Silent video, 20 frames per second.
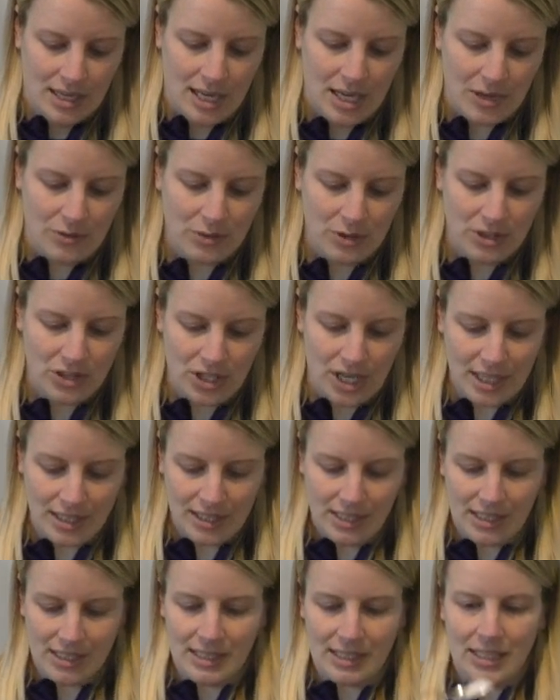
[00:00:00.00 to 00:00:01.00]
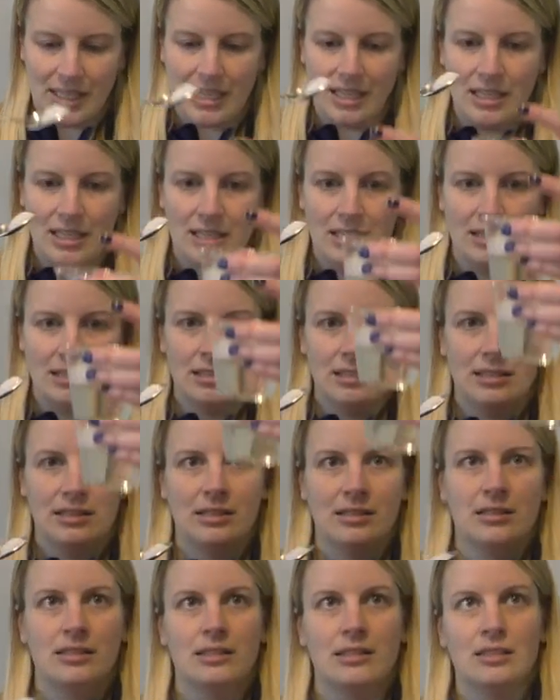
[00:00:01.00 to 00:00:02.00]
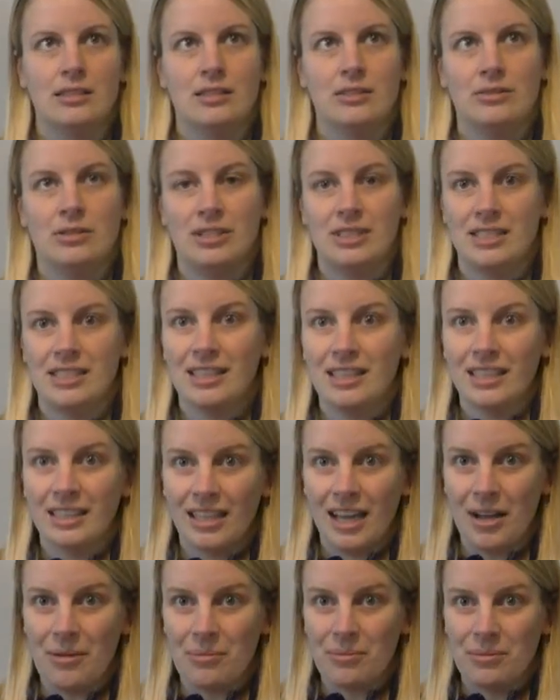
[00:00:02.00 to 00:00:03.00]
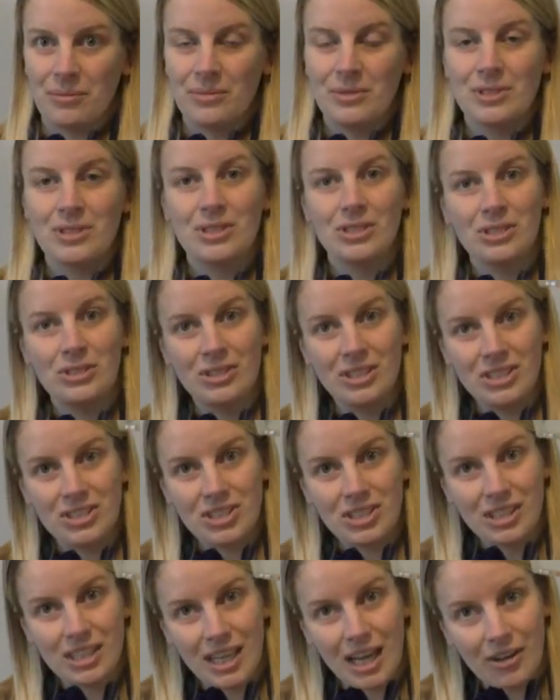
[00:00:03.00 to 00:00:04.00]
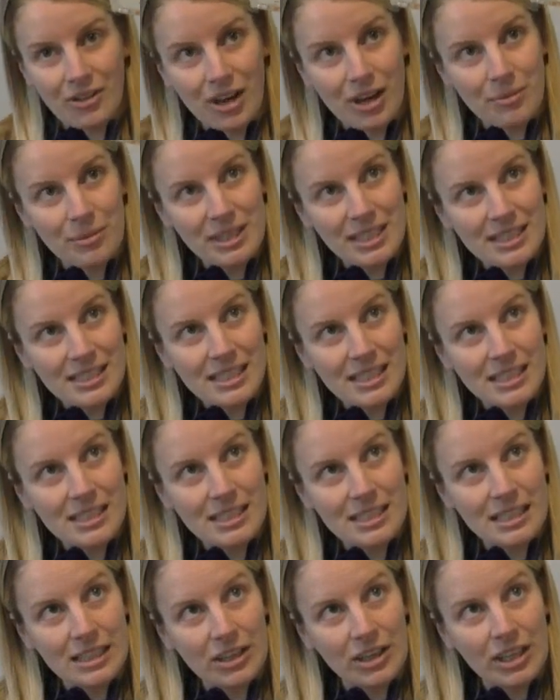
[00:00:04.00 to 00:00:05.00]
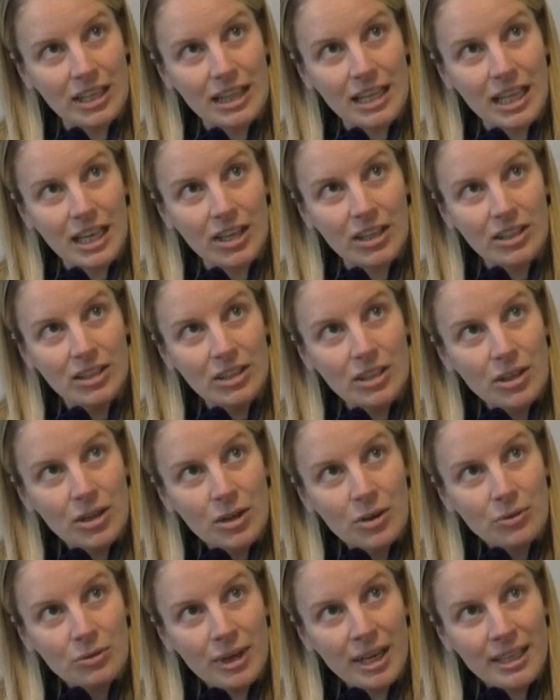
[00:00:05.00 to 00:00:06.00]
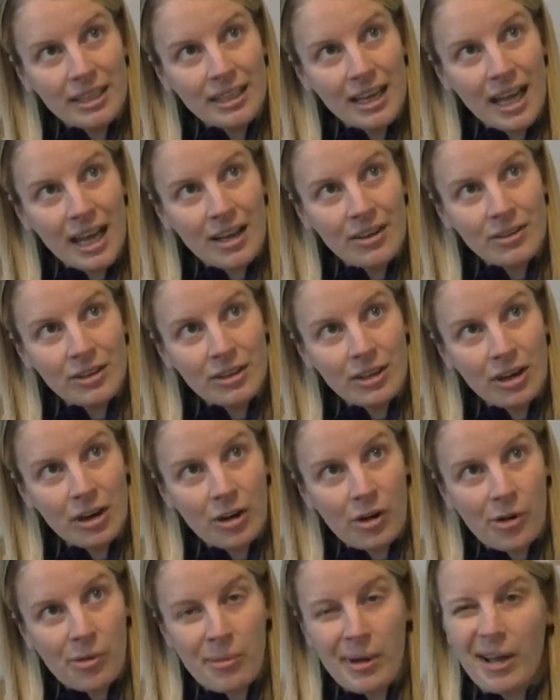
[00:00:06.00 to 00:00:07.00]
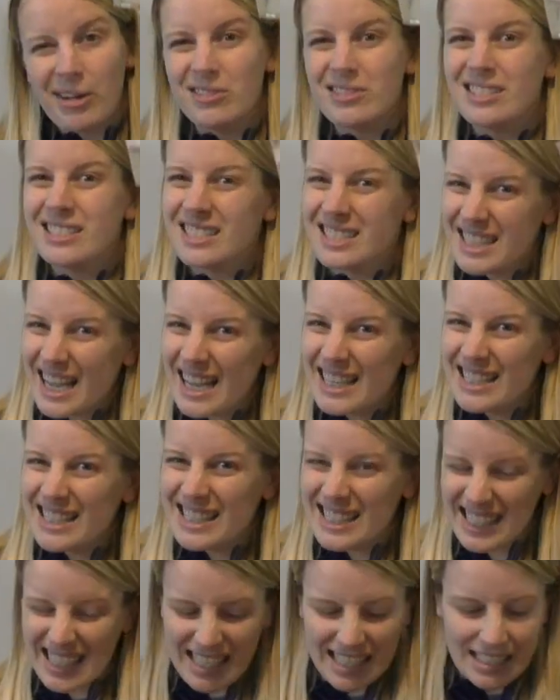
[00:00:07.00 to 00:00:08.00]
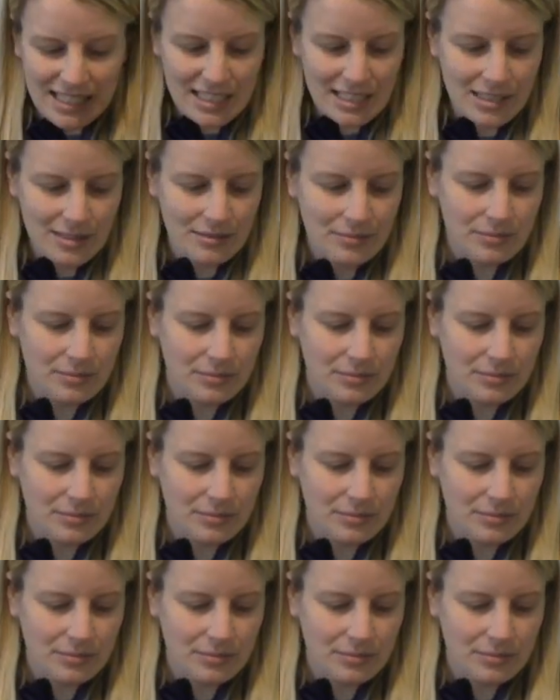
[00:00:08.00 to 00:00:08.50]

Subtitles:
and we'll check to see what's in the cup. Students should count how many seeds there are in there. Right now, there are about 10 seeds.